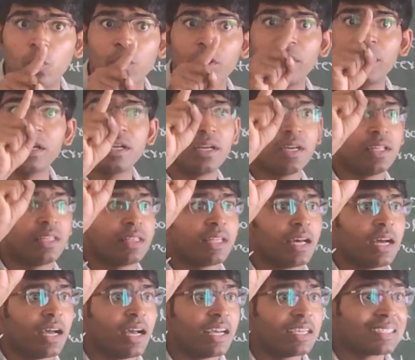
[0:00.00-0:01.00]
oriented in
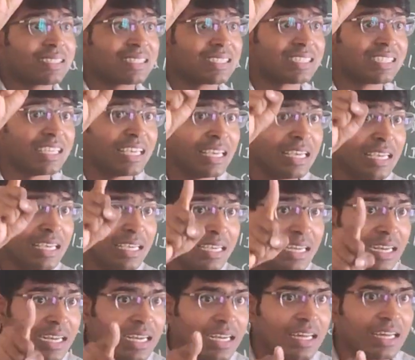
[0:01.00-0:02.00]
the
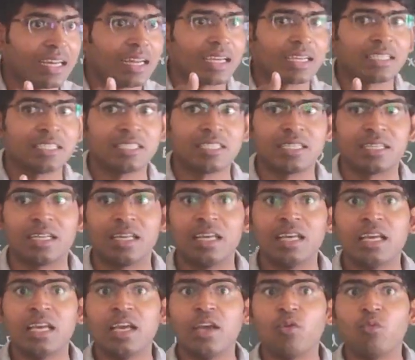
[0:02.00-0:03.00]
single direction.
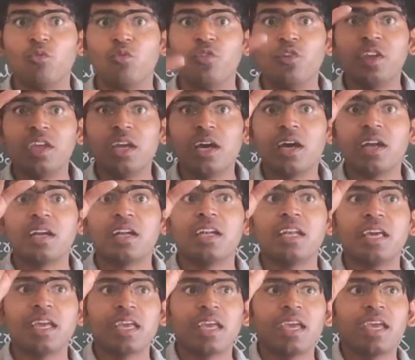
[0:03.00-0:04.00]
We are
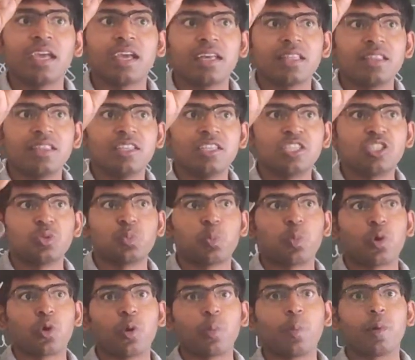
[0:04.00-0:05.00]
taking this
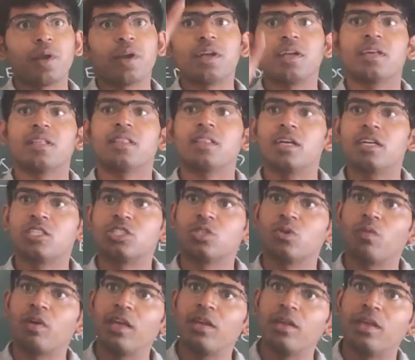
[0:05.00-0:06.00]
property. That's
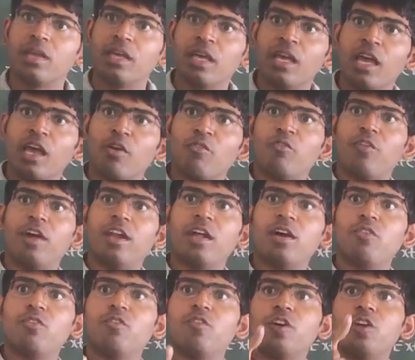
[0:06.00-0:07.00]
why
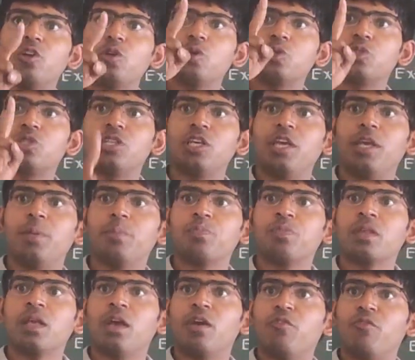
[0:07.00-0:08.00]
whenever you
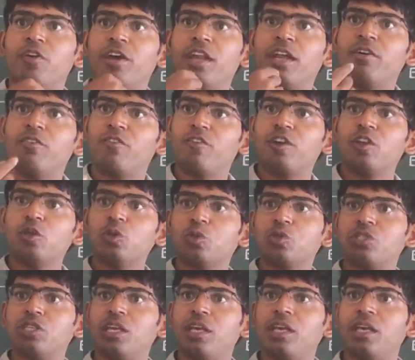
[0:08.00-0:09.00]
see, wherever you
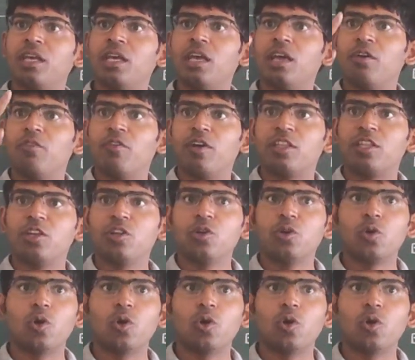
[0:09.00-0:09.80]
see, whether